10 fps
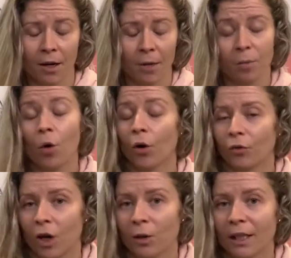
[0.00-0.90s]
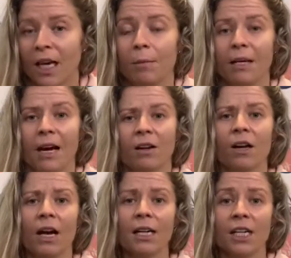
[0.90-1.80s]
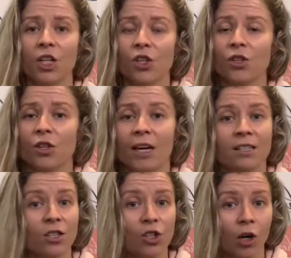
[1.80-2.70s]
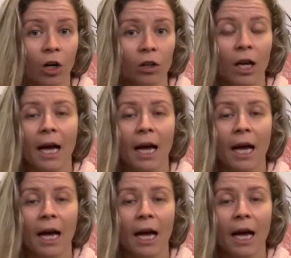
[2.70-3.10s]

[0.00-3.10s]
important role in keeping our tissues nice and strong.